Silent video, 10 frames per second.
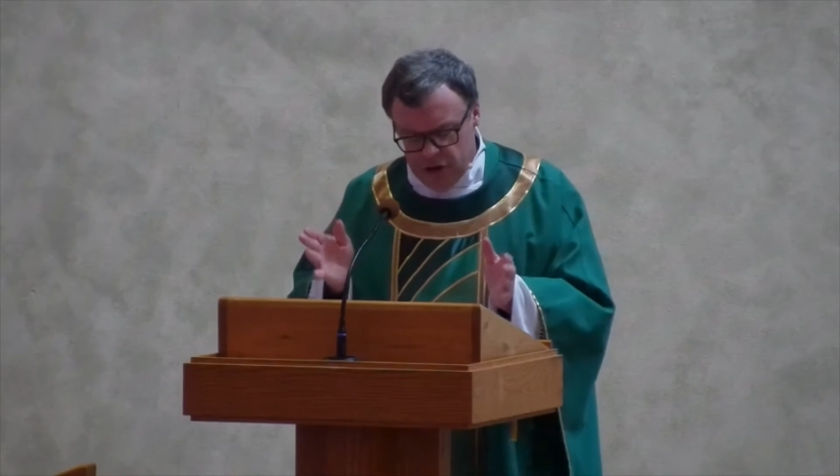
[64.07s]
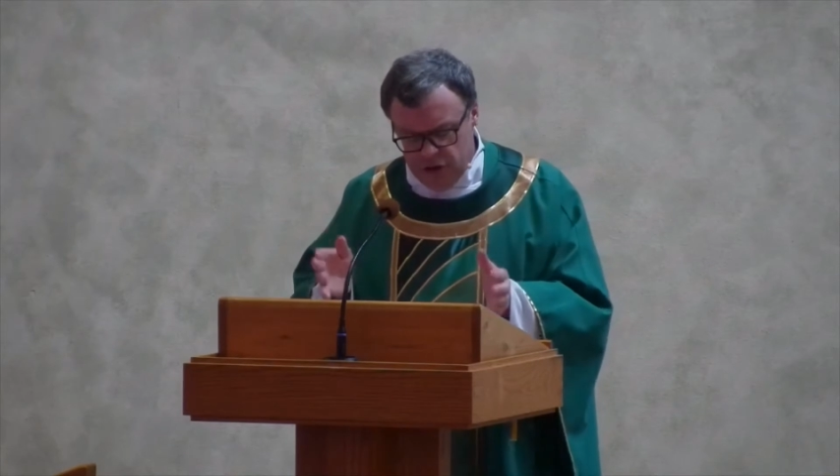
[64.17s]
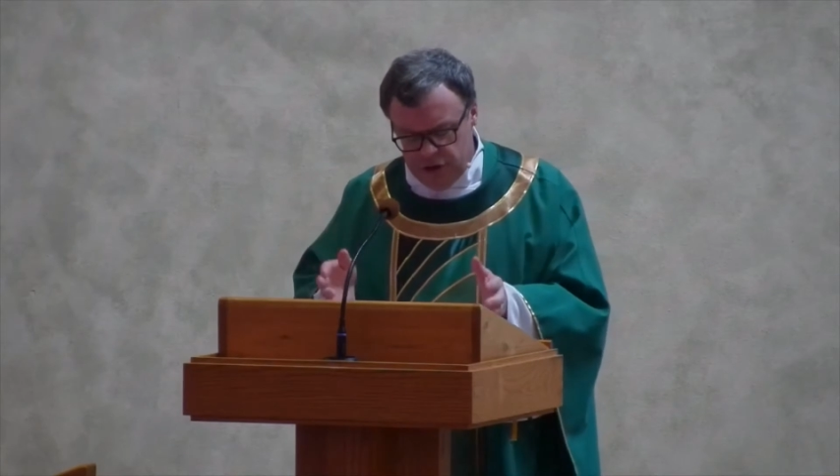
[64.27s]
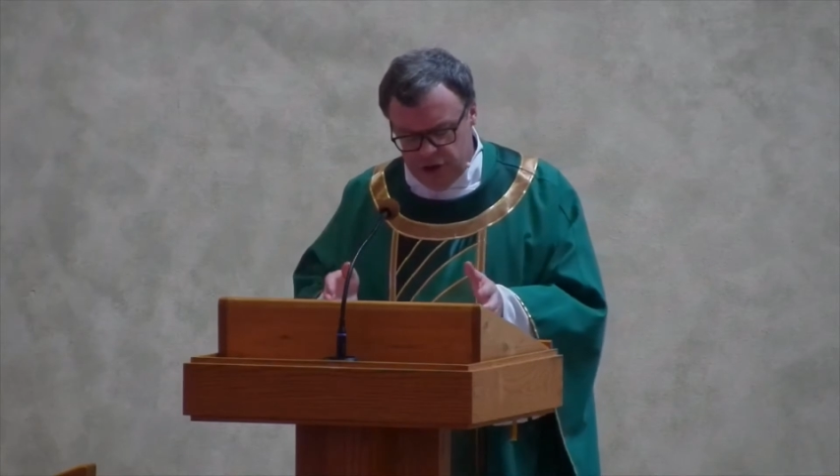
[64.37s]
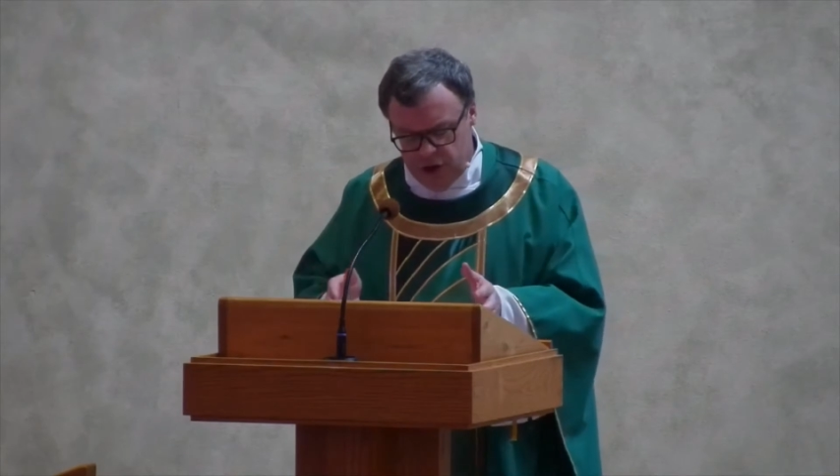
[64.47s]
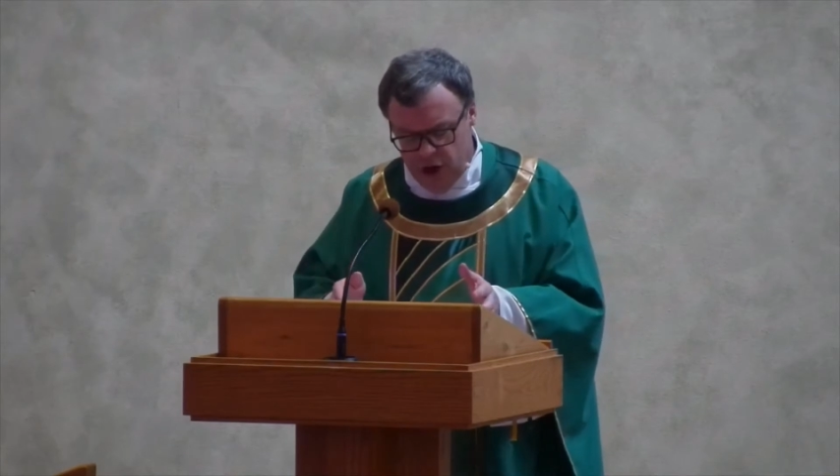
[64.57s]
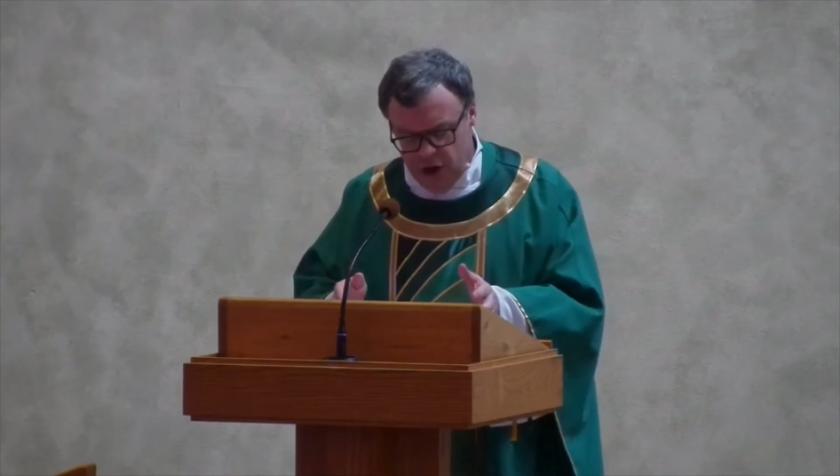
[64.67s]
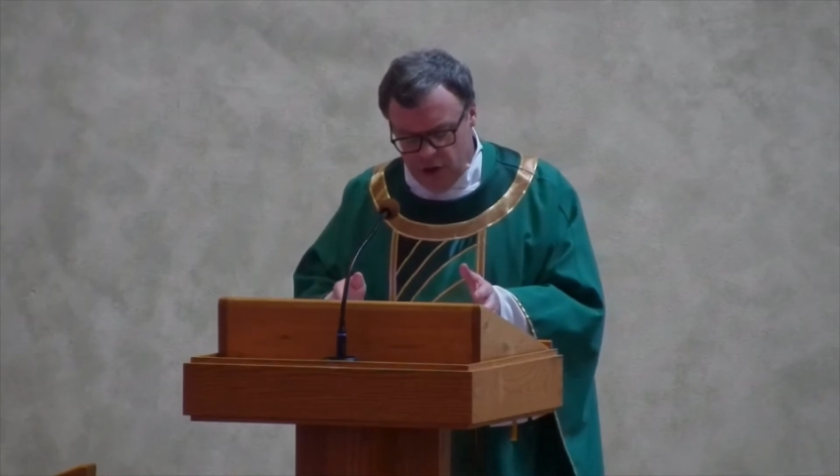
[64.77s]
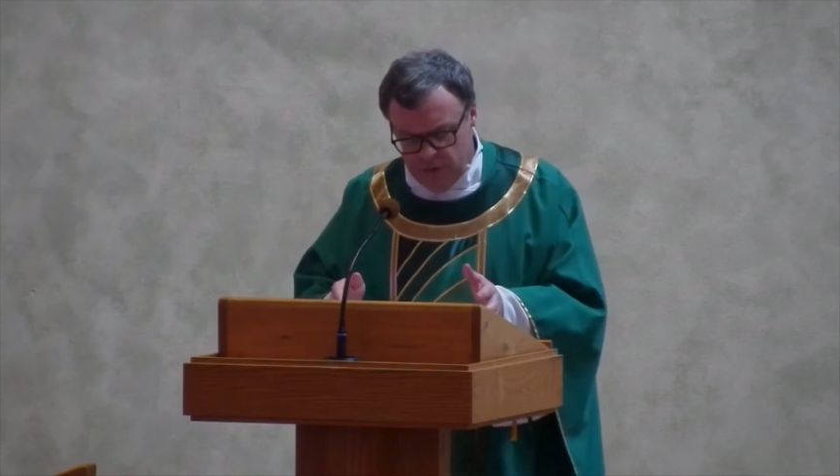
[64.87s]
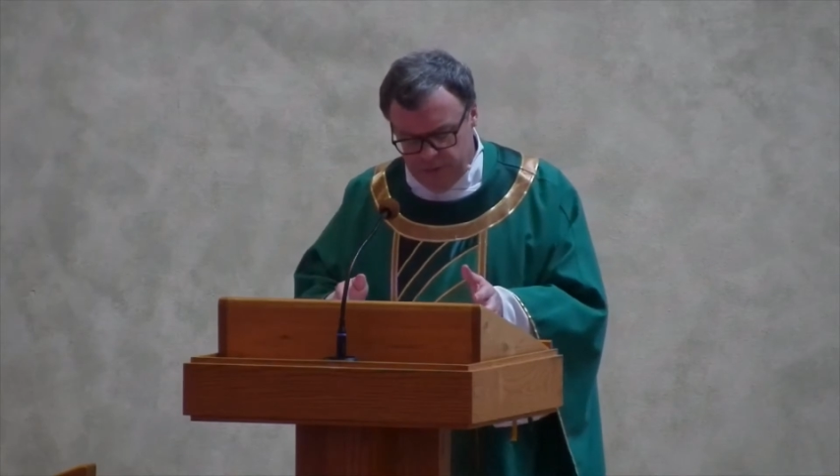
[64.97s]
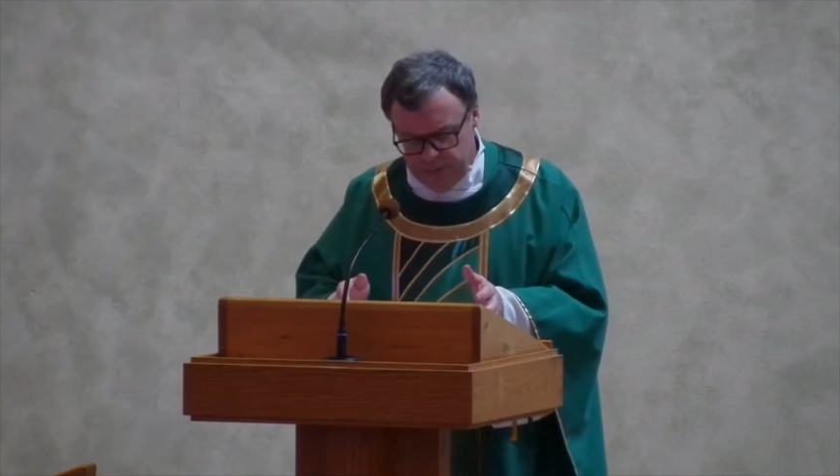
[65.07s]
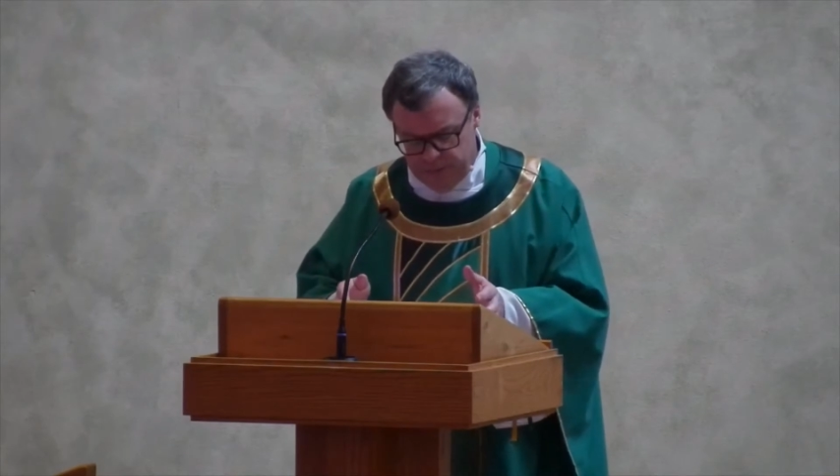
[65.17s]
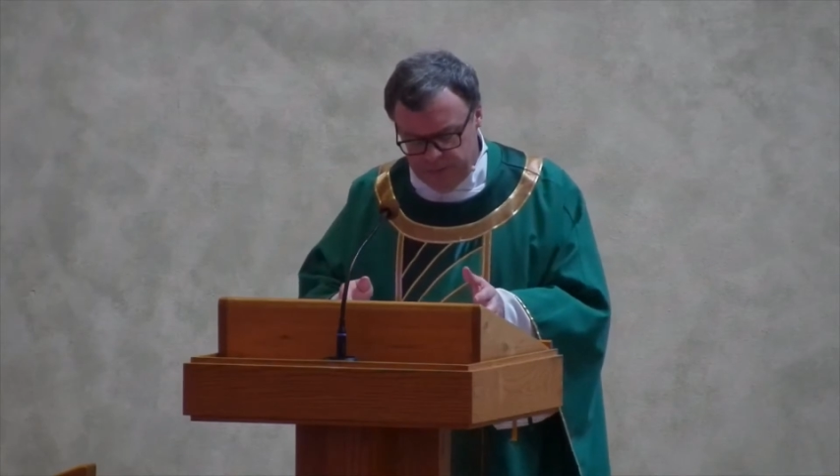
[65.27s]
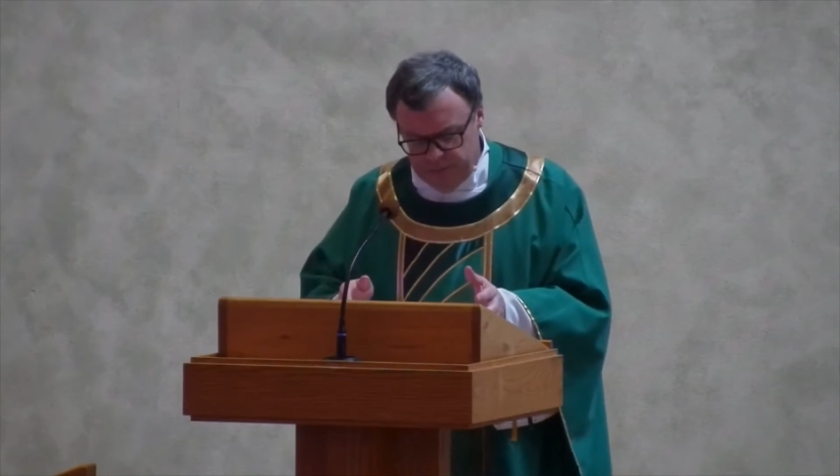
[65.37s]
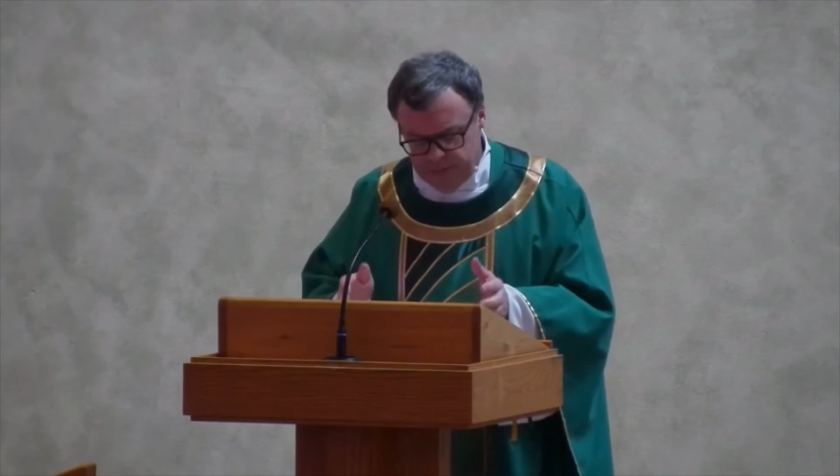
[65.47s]
you should go.
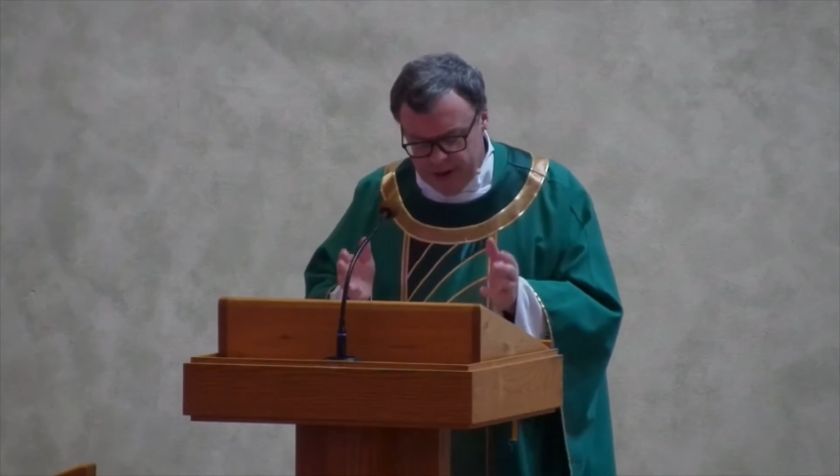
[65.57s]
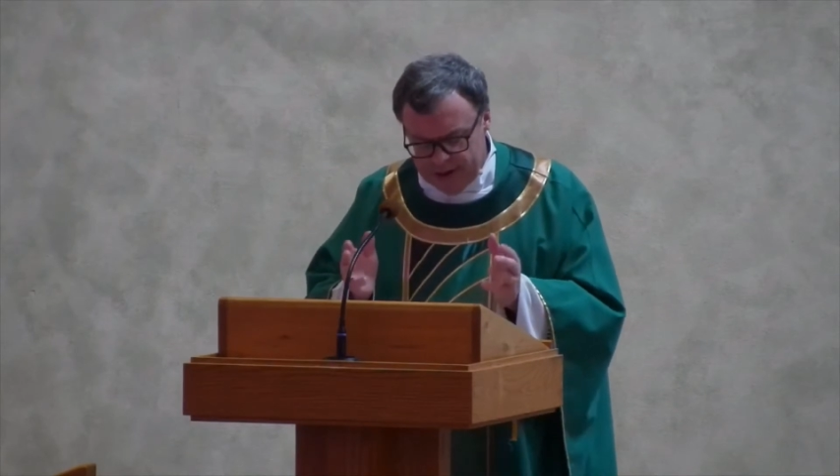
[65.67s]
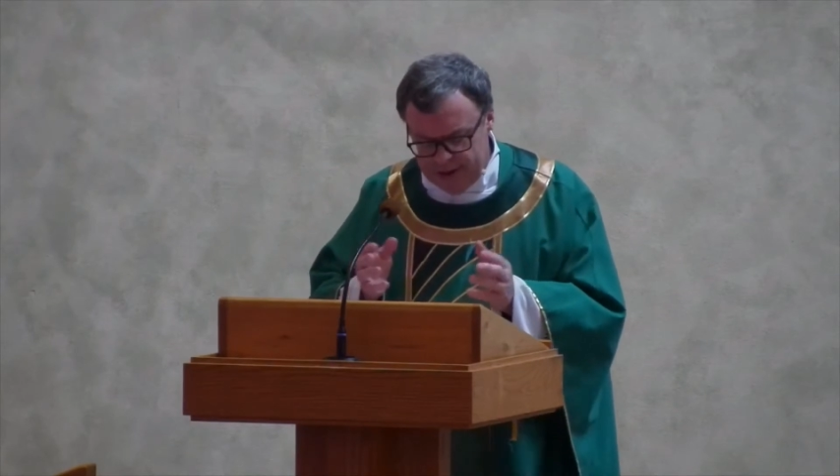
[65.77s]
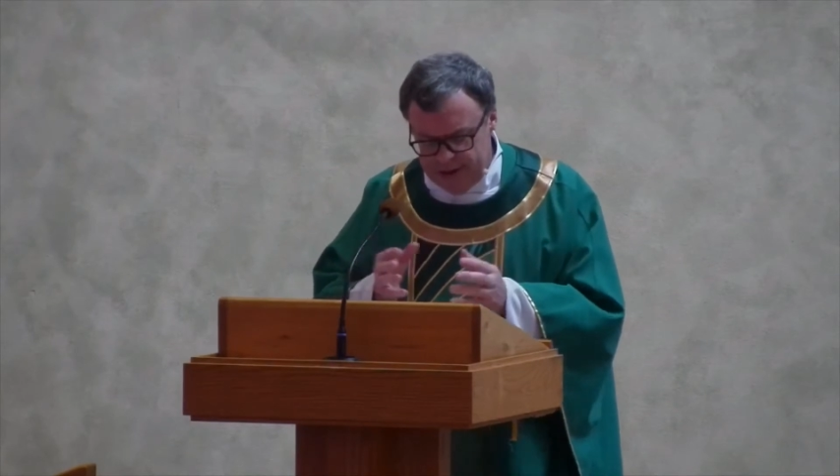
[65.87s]
It's